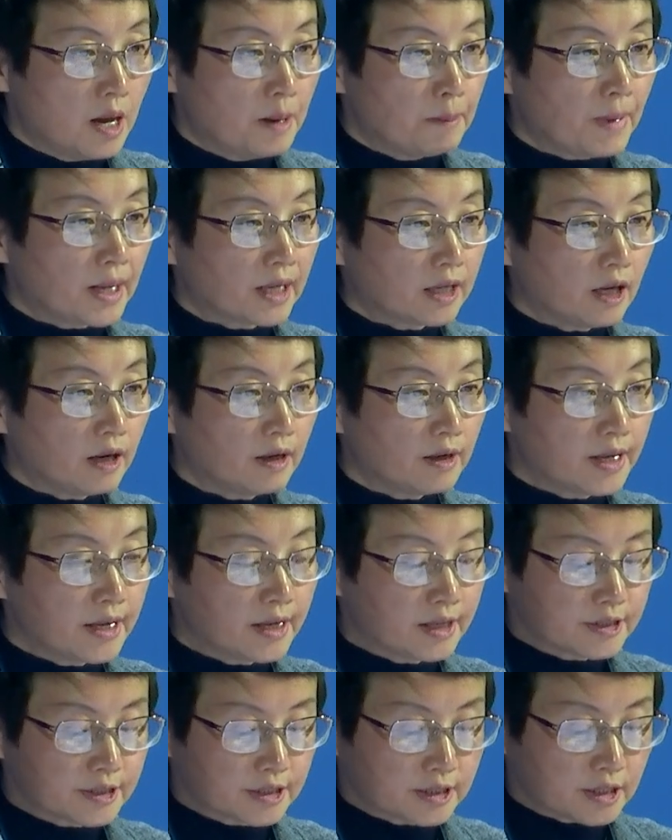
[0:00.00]
my
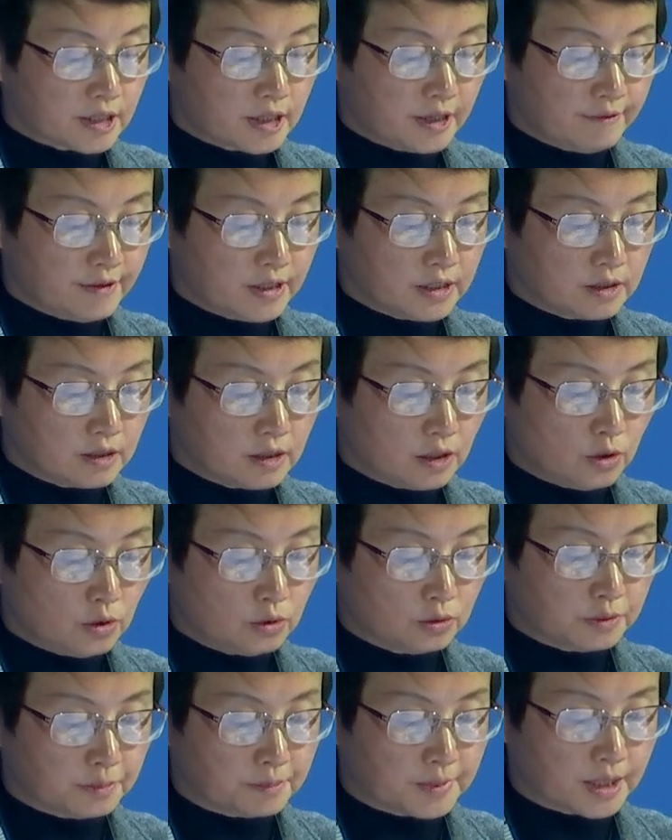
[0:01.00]
colleagues even
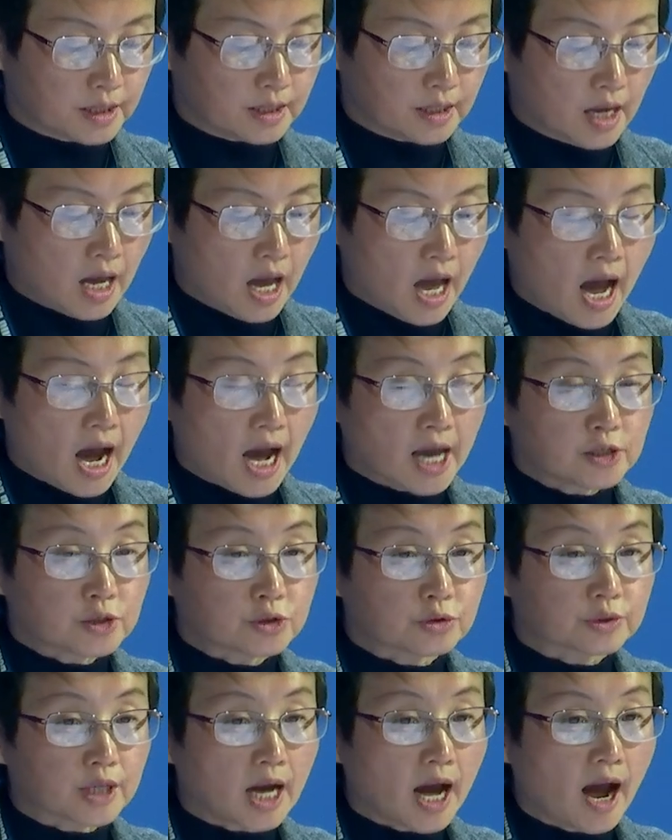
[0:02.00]
told me I
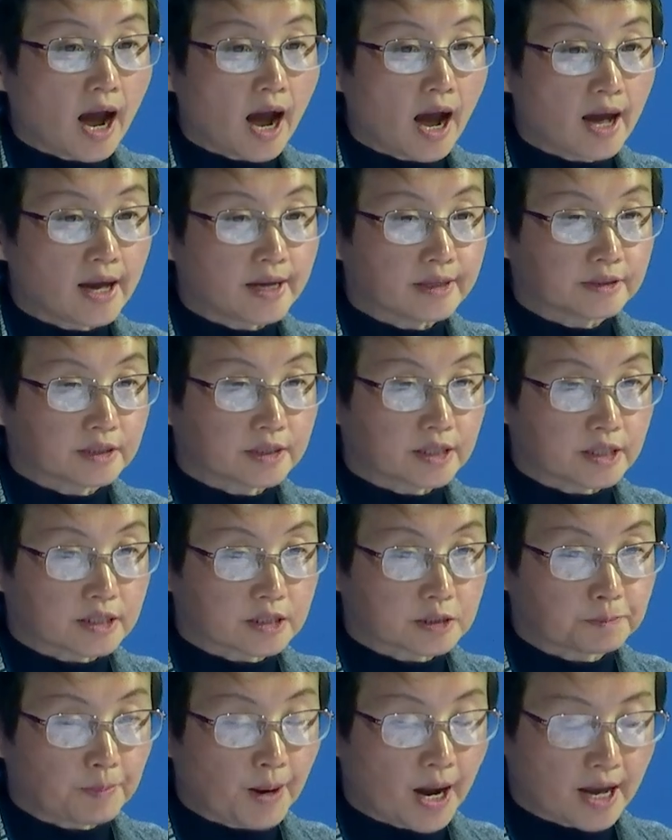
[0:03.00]
should hide
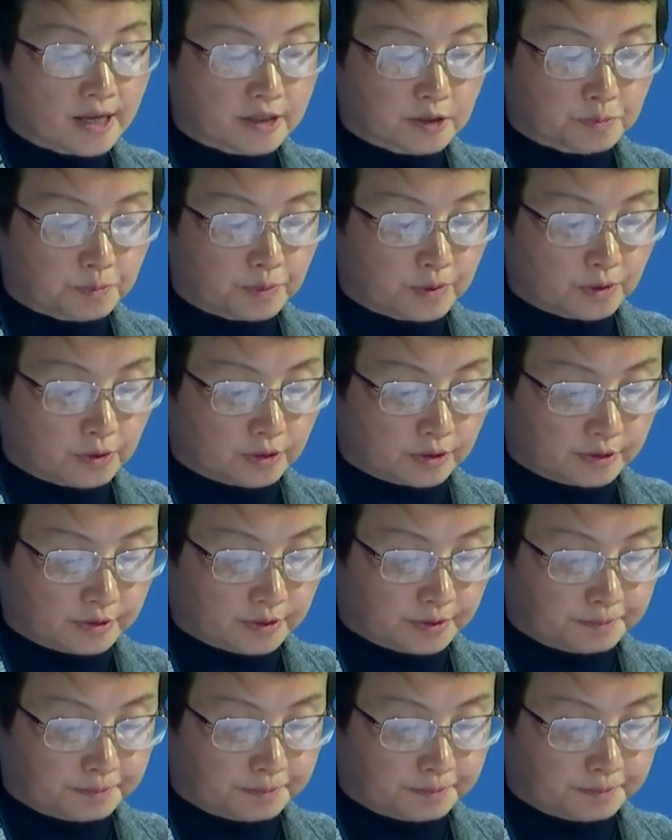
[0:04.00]
his passport.